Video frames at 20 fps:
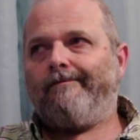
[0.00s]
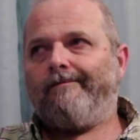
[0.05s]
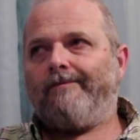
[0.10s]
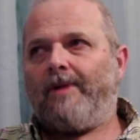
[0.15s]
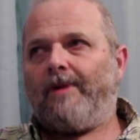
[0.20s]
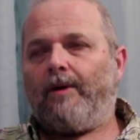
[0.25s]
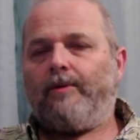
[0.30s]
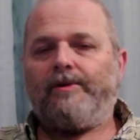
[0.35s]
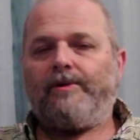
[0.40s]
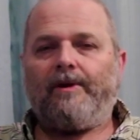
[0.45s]

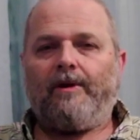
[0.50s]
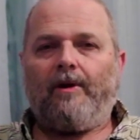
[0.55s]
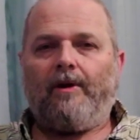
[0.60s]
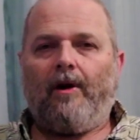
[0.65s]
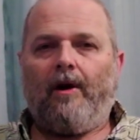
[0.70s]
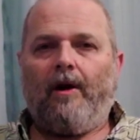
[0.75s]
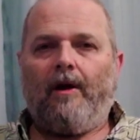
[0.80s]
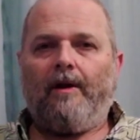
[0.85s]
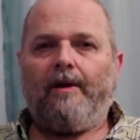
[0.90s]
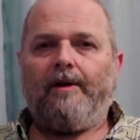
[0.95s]
I was in
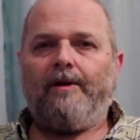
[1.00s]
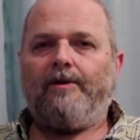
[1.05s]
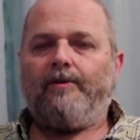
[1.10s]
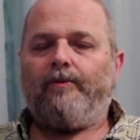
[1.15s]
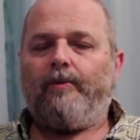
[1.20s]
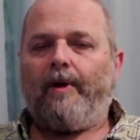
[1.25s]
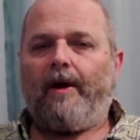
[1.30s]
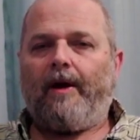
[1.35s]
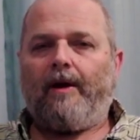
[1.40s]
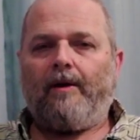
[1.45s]
college.
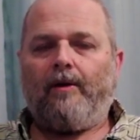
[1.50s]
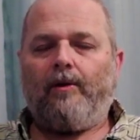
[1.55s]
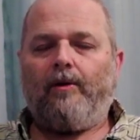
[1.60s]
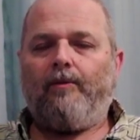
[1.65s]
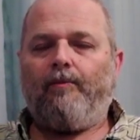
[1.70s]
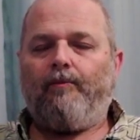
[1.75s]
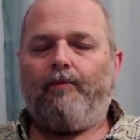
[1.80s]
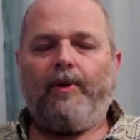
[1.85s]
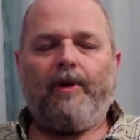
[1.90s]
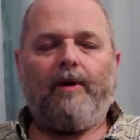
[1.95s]
We had a
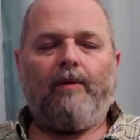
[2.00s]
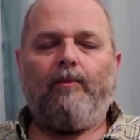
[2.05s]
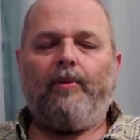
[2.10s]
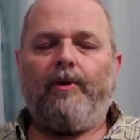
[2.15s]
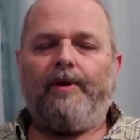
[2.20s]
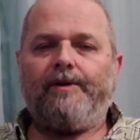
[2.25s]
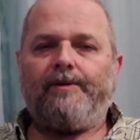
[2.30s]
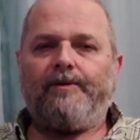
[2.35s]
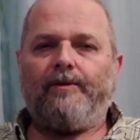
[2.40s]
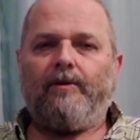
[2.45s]
big
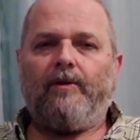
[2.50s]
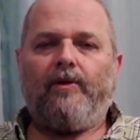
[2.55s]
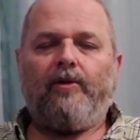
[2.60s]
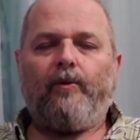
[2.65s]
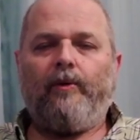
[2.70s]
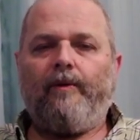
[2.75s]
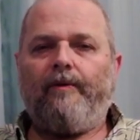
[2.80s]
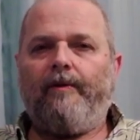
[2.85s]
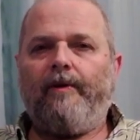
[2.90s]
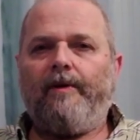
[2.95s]
blizzard,
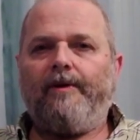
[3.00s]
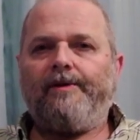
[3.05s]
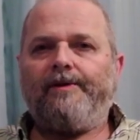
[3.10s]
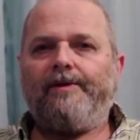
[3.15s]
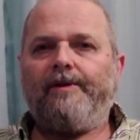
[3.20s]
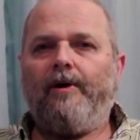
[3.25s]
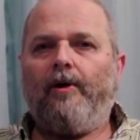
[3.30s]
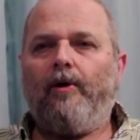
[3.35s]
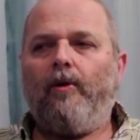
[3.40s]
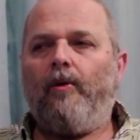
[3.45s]
3 feet of
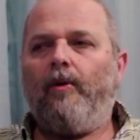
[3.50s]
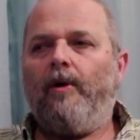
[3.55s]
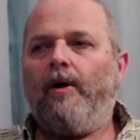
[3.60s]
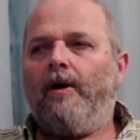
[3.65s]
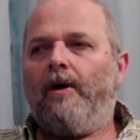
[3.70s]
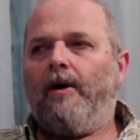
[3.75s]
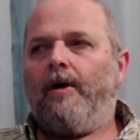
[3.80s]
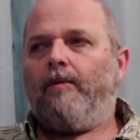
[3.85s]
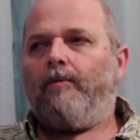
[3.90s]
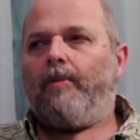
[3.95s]
snow,
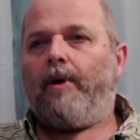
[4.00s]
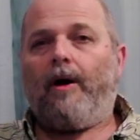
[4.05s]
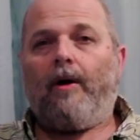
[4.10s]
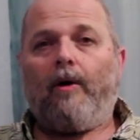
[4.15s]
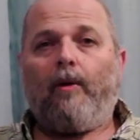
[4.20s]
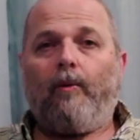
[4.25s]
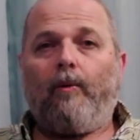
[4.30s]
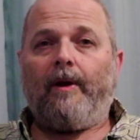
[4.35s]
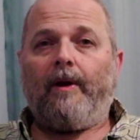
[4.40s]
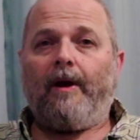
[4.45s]

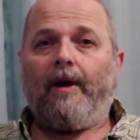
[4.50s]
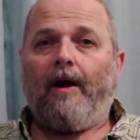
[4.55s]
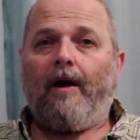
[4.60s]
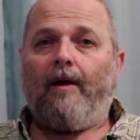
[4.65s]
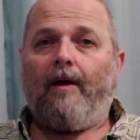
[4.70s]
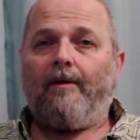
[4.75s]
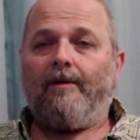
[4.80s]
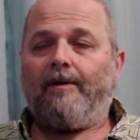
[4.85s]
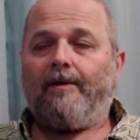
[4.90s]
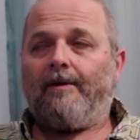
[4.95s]
power
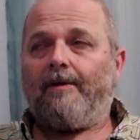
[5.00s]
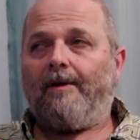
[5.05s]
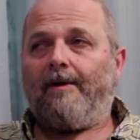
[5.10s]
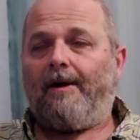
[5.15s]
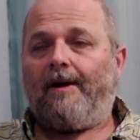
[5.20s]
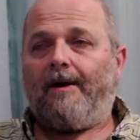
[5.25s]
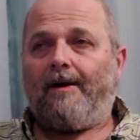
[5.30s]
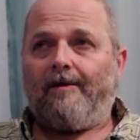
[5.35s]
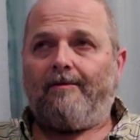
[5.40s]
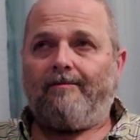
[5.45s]
out.
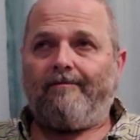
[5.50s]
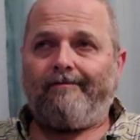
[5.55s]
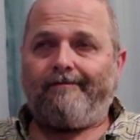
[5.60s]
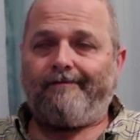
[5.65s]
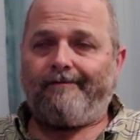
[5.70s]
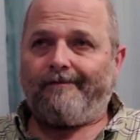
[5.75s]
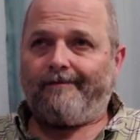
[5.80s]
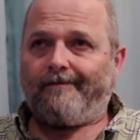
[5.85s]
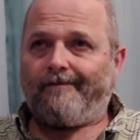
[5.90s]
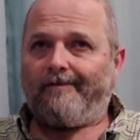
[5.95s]

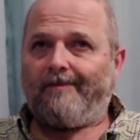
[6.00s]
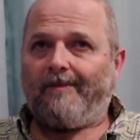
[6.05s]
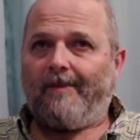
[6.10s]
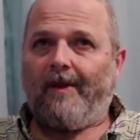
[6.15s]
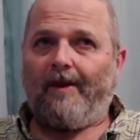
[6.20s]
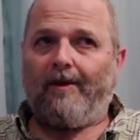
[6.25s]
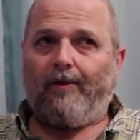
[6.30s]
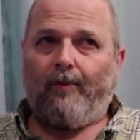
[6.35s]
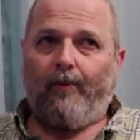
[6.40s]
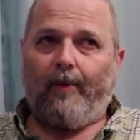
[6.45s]

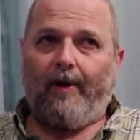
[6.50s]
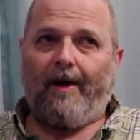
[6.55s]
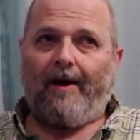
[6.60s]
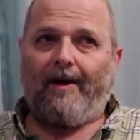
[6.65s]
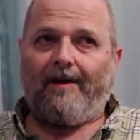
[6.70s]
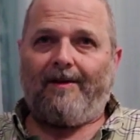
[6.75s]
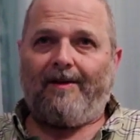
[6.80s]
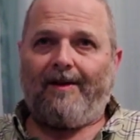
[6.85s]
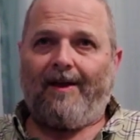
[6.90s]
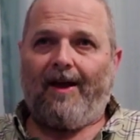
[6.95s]
We
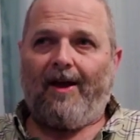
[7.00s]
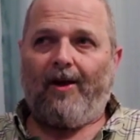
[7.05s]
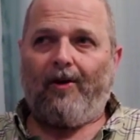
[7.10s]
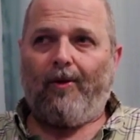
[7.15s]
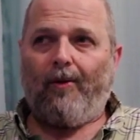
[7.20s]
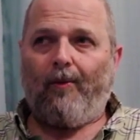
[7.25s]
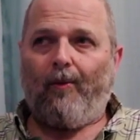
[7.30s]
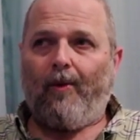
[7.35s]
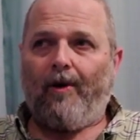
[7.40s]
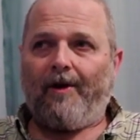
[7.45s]
had to
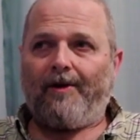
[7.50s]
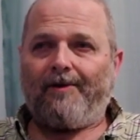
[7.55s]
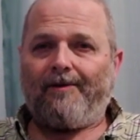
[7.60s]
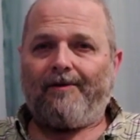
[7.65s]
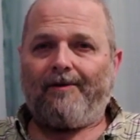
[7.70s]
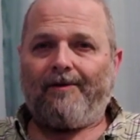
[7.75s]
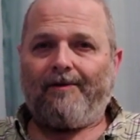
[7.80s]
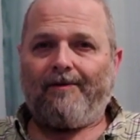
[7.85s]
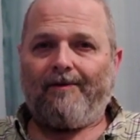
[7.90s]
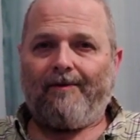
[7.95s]
carry
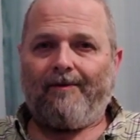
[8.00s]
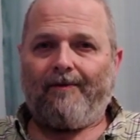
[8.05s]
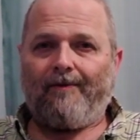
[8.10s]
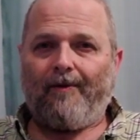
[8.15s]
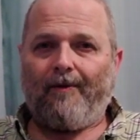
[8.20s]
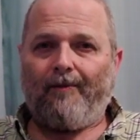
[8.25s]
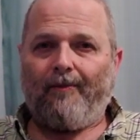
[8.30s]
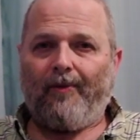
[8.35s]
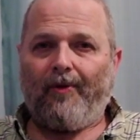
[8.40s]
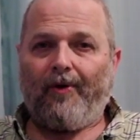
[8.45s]
water
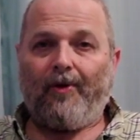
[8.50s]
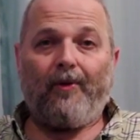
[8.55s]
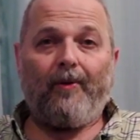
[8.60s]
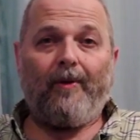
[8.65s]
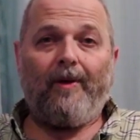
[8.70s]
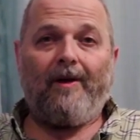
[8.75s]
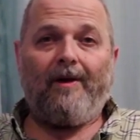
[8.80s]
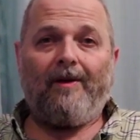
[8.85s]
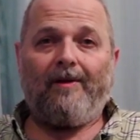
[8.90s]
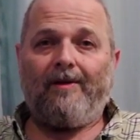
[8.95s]
from the
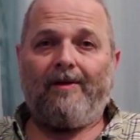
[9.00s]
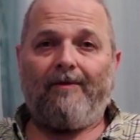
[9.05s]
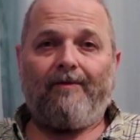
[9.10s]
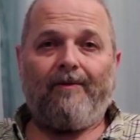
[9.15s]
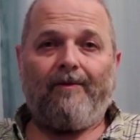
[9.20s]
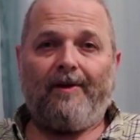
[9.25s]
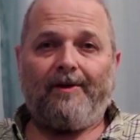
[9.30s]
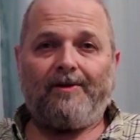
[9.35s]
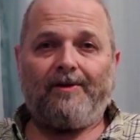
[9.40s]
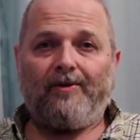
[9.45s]
creek to
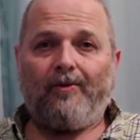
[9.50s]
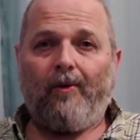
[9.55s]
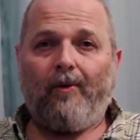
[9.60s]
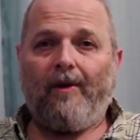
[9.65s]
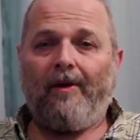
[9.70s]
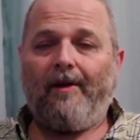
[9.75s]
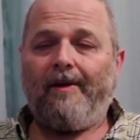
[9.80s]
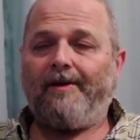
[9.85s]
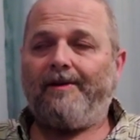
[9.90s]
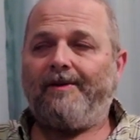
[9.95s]
flush
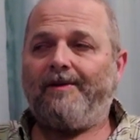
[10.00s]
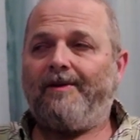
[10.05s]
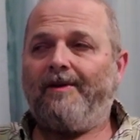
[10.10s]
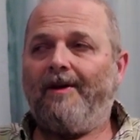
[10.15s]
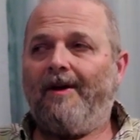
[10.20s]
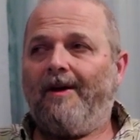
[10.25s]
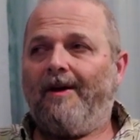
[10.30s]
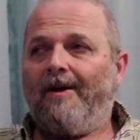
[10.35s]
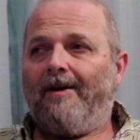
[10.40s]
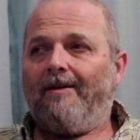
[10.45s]
toilets.
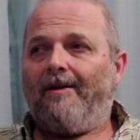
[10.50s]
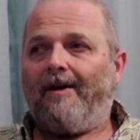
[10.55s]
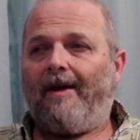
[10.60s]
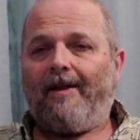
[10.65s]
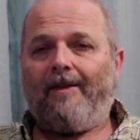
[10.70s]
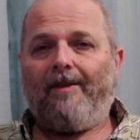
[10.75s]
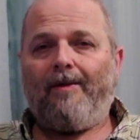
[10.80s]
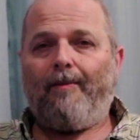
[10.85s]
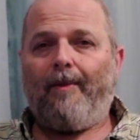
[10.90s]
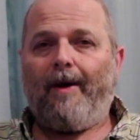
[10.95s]
We
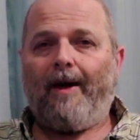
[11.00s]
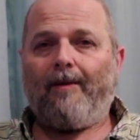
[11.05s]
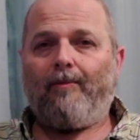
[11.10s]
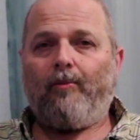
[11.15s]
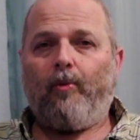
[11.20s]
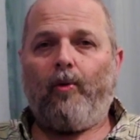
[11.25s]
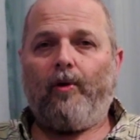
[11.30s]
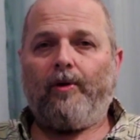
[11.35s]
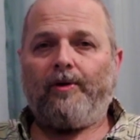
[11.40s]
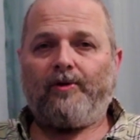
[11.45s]
had the back
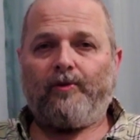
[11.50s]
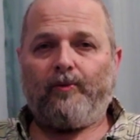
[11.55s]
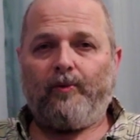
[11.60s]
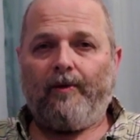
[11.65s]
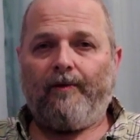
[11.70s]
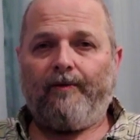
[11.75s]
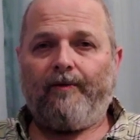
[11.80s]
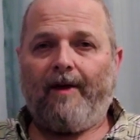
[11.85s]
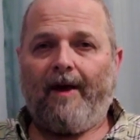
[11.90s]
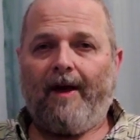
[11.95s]
porch
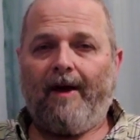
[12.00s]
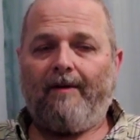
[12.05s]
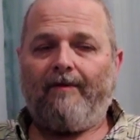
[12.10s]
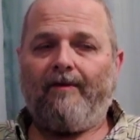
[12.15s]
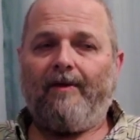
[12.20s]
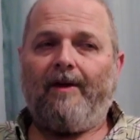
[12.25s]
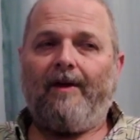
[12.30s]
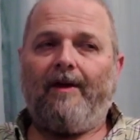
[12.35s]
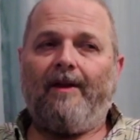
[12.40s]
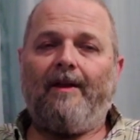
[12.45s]
roof cave
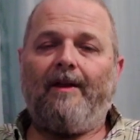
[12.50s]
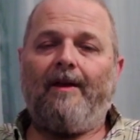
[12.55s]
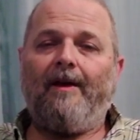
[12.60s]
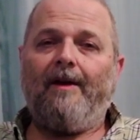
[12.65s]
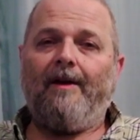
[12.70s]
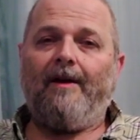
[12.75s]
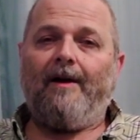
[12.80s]
in.